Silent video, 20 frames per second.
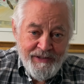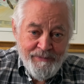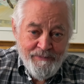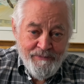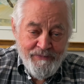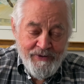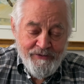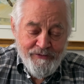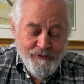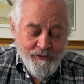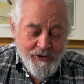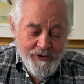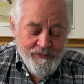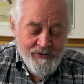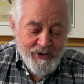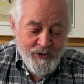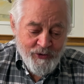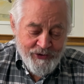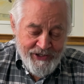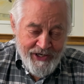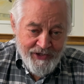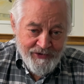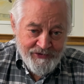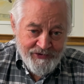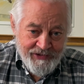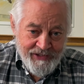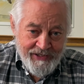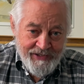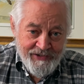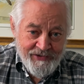Before we go
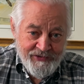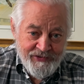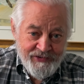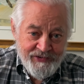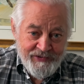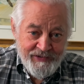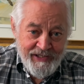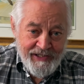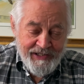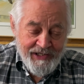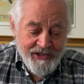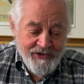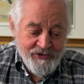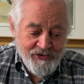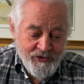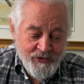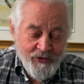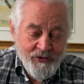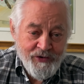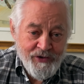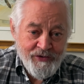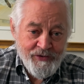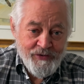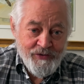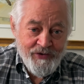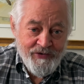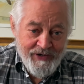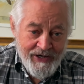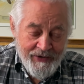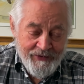downstairs, and I'll show you
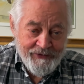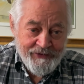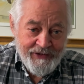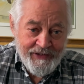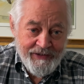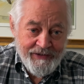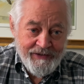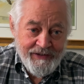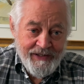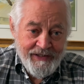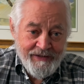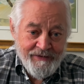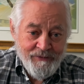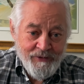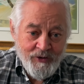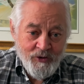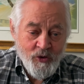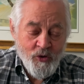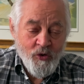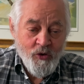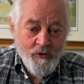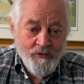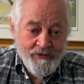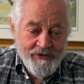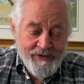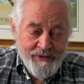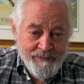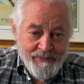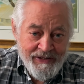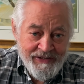around and we'll go over
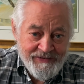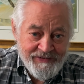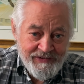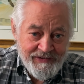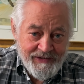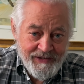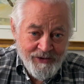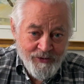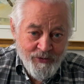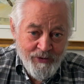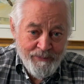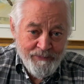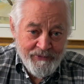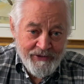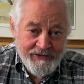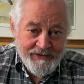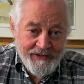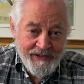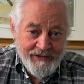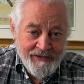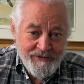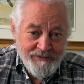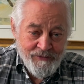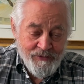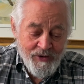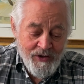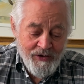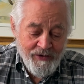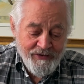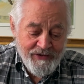the basic equipment that you
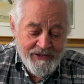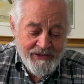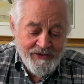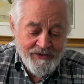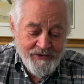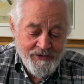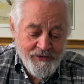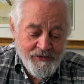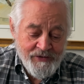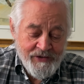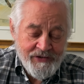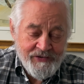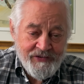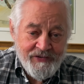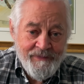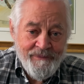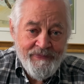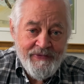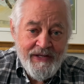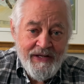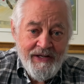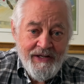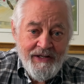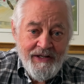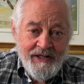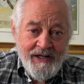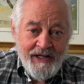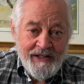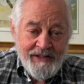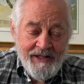all need to do this,
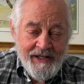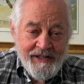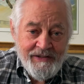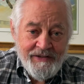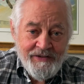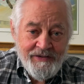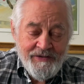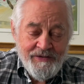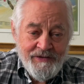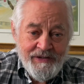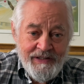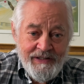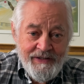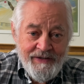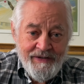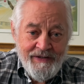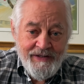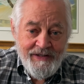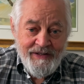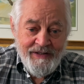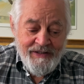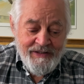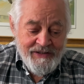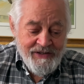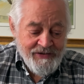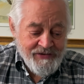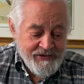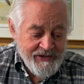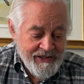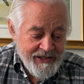I'd like to
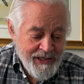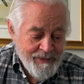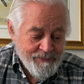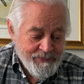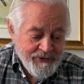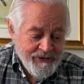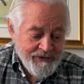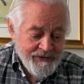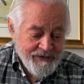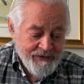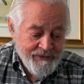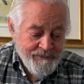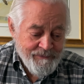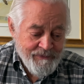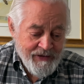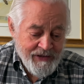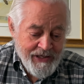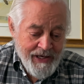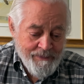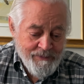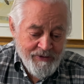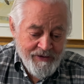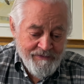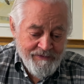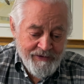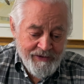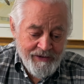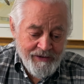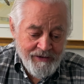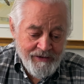set up a couple of
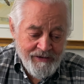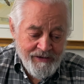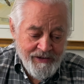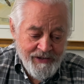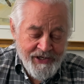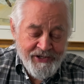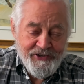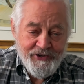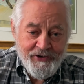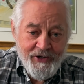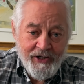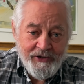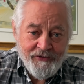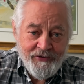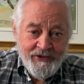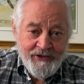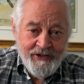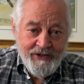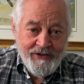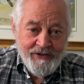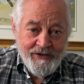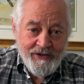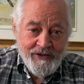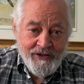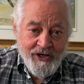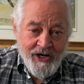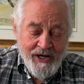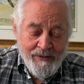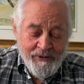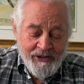little introductory
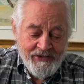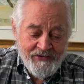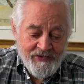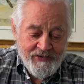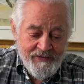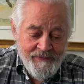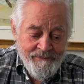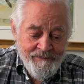comments.